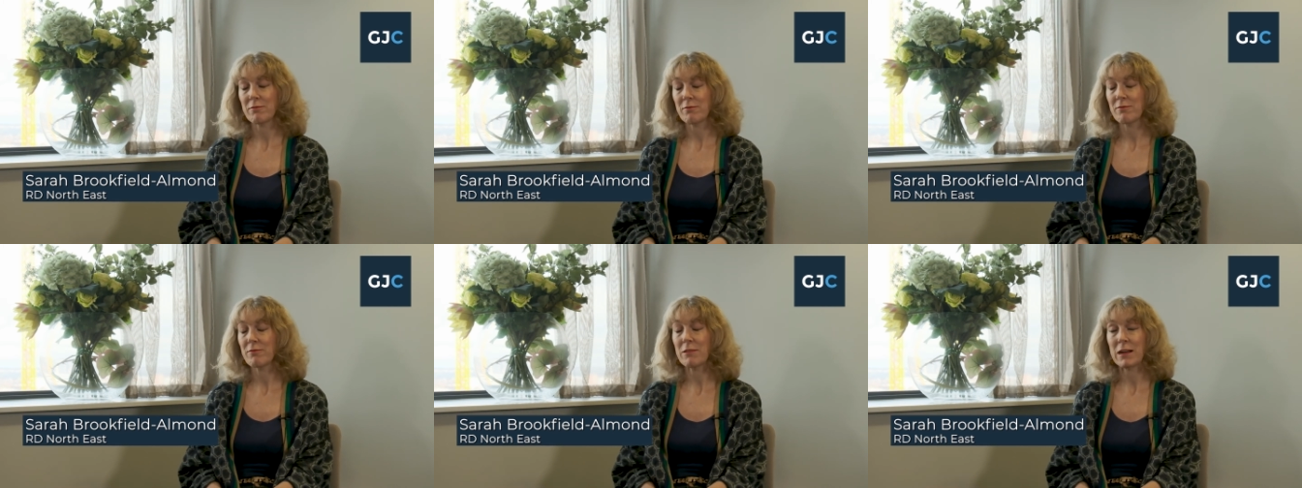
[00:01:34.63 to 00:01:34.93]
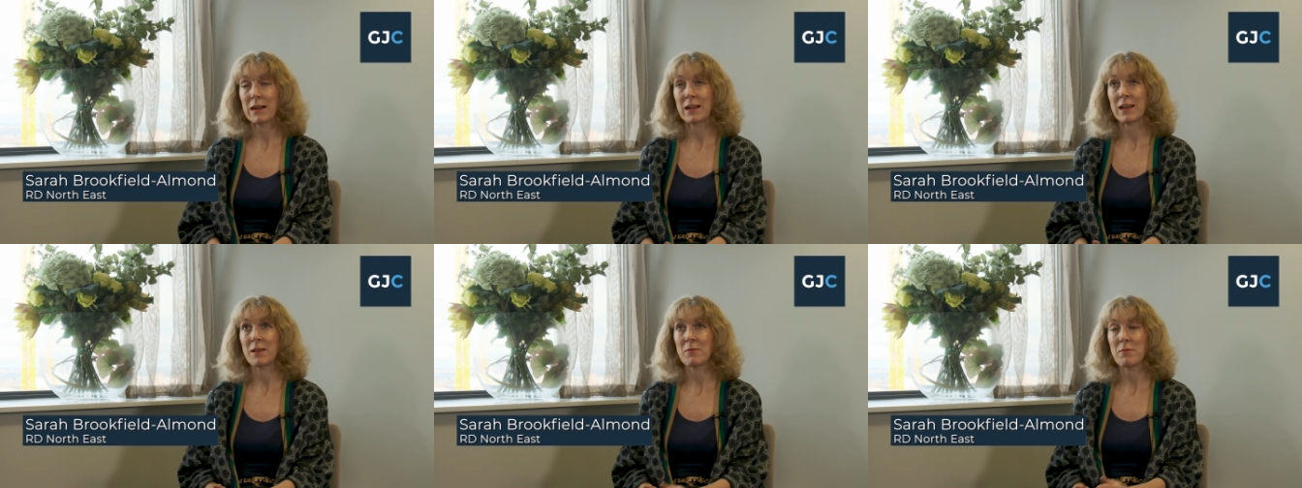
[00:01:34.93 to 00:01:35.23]

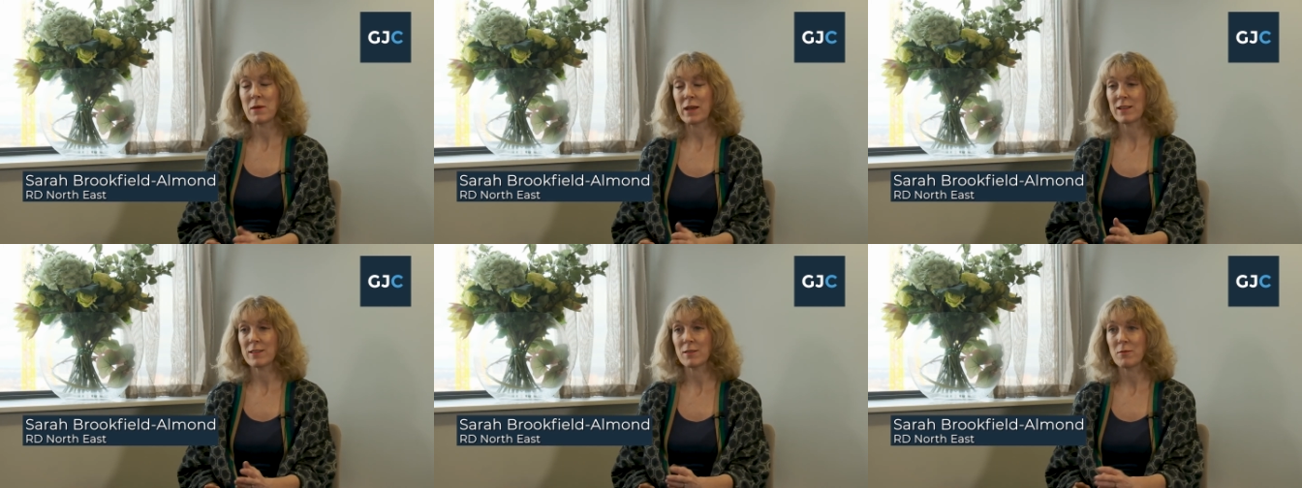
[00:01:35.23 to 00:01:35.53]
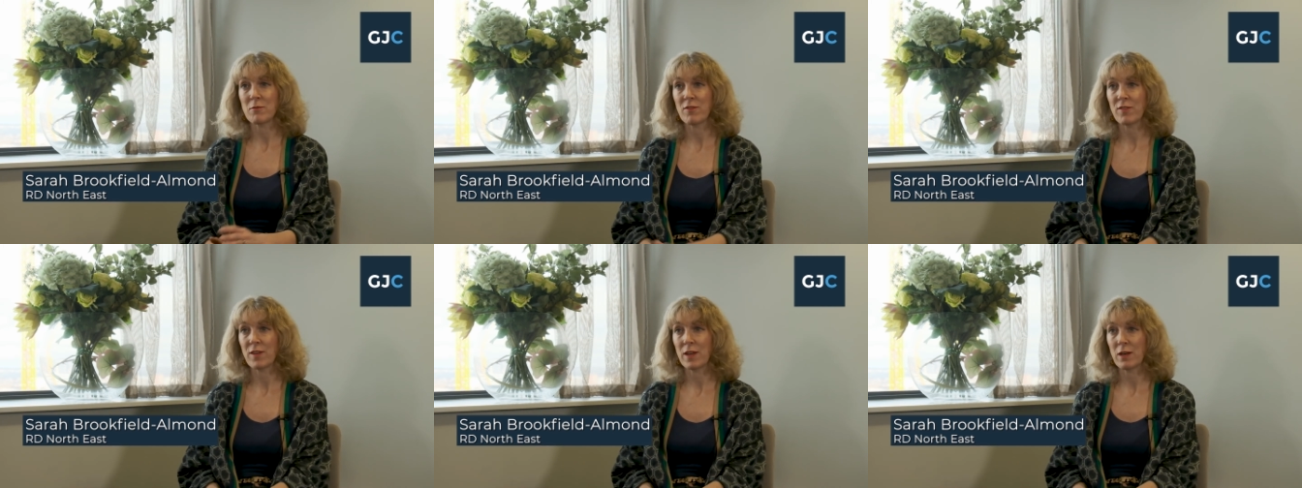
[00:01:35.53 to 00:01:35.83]
really make
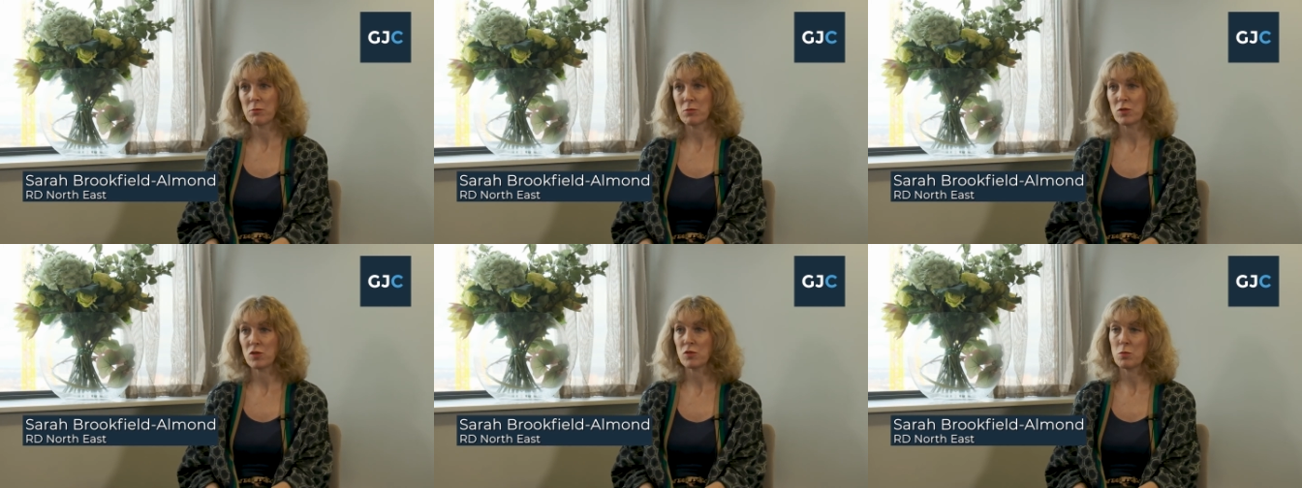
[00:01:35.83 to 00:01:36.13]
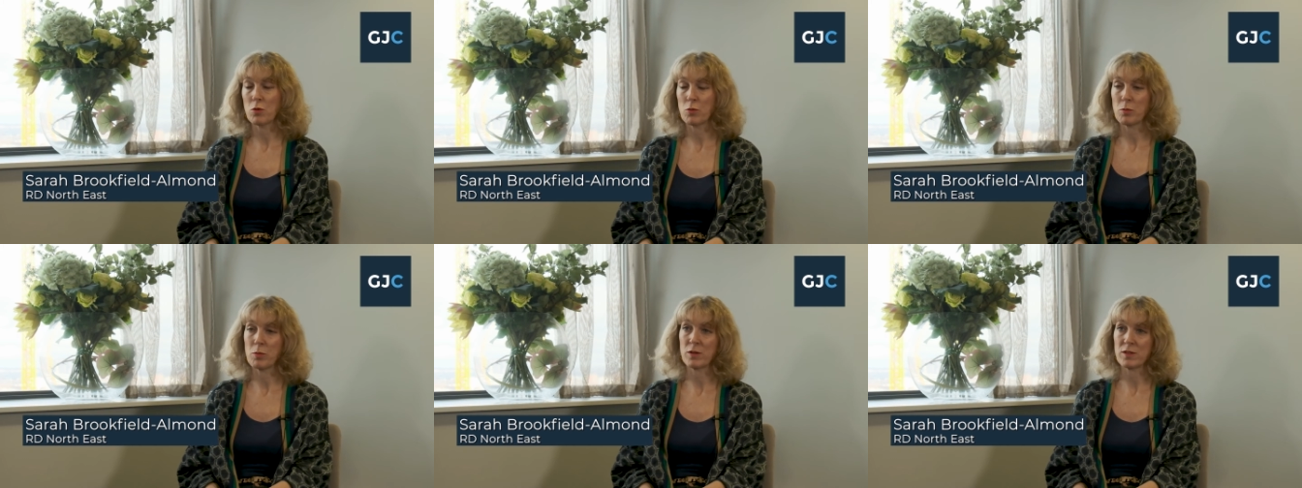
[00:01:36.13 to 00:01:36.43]
them feel much
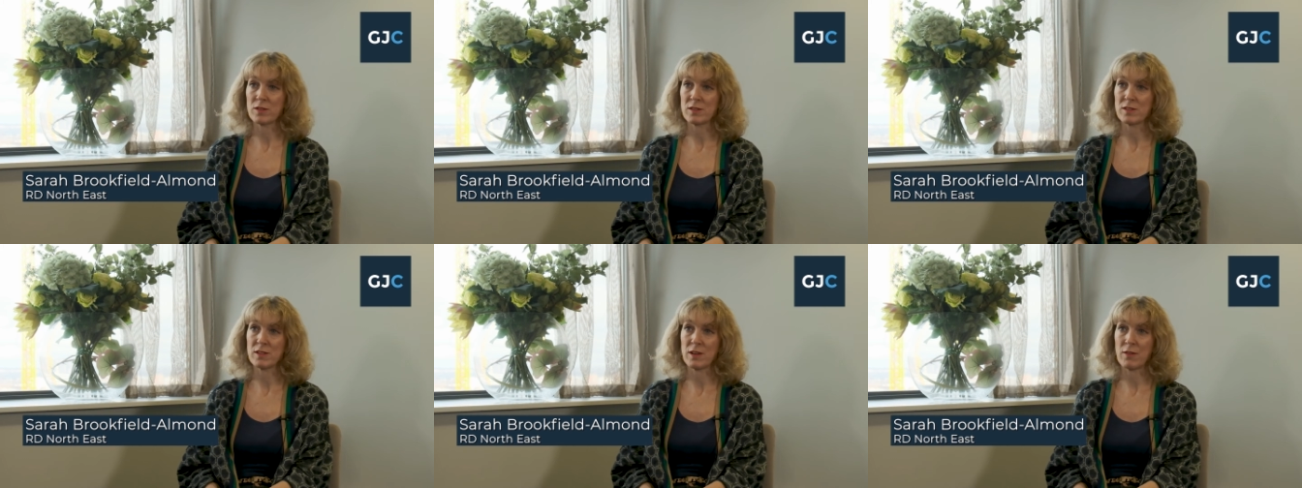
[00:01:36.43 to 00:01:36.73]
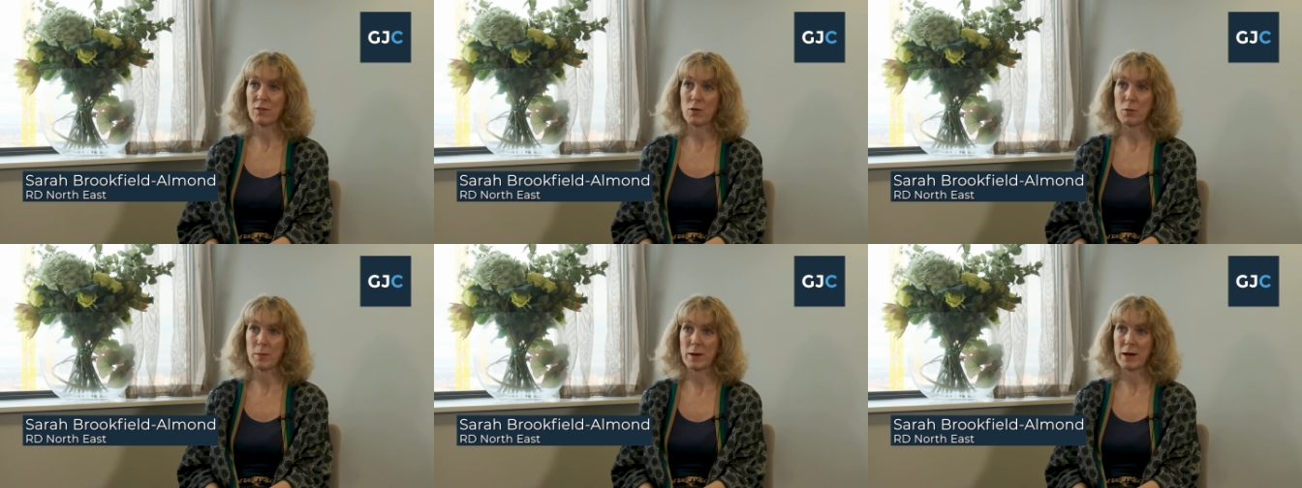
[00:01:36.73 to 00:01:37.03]
more
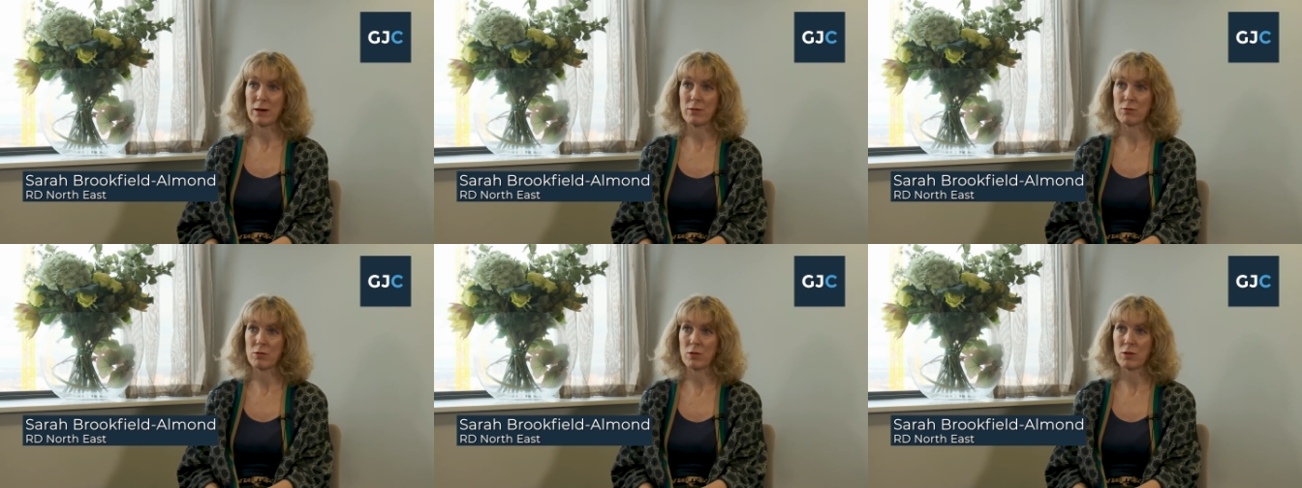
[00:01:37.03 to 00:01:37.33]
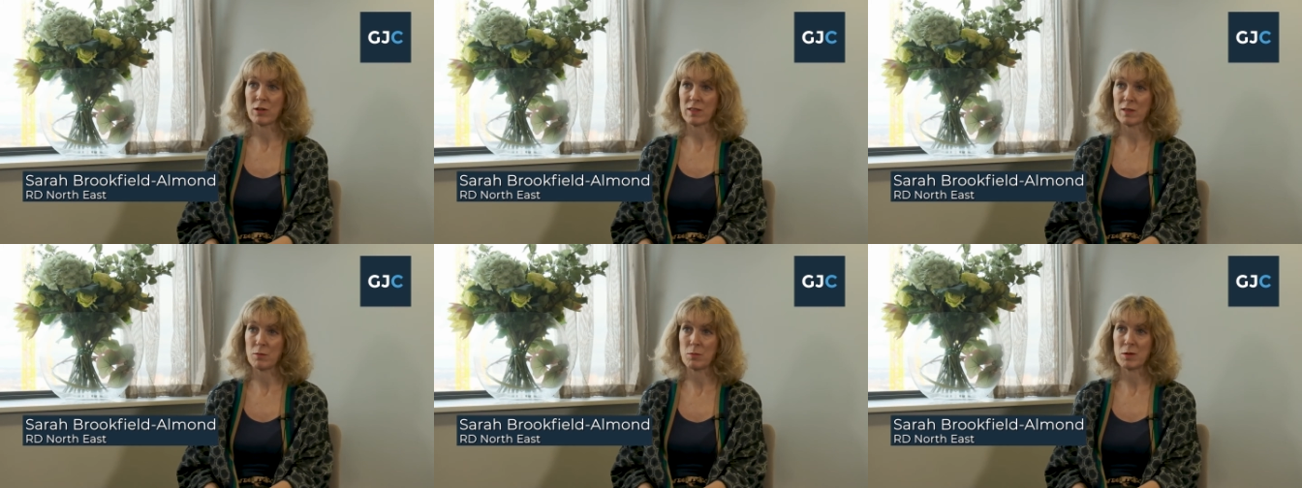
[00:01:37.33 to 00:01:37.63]
positive about
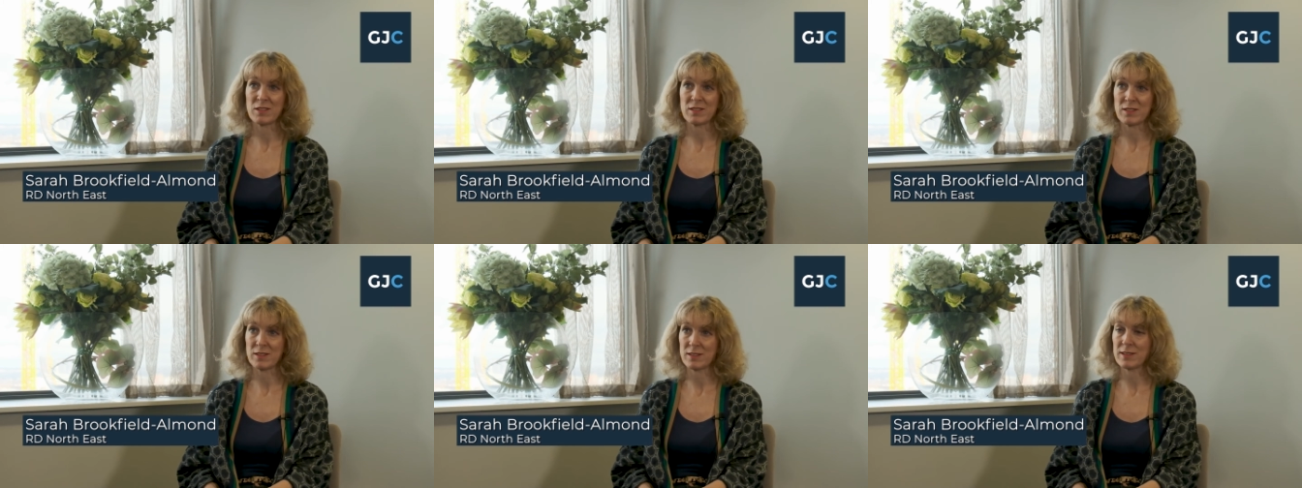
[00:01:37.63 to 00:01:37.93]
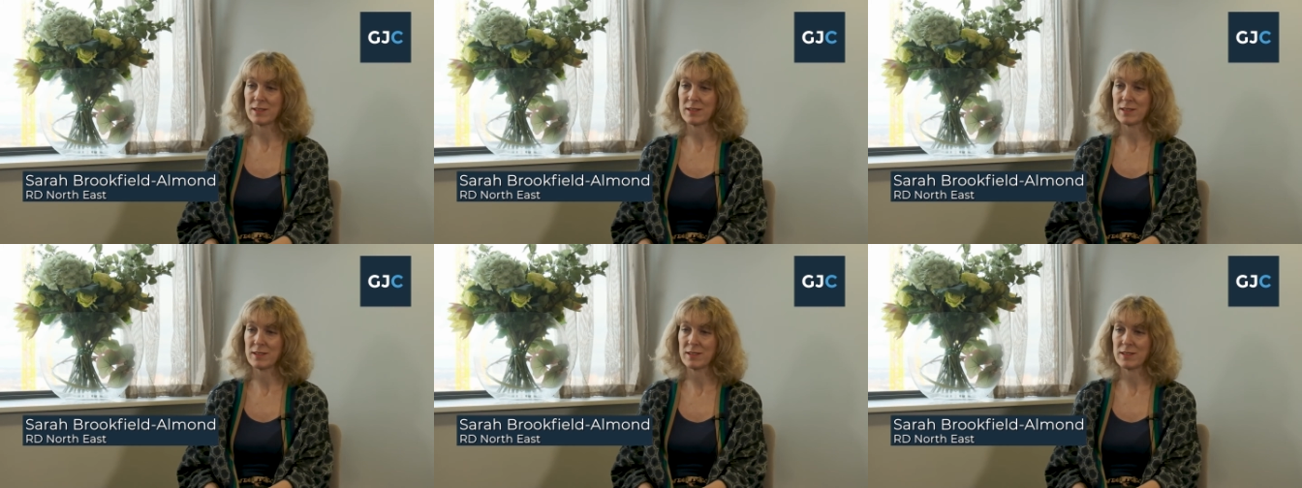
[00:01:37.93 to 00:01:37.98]
running the business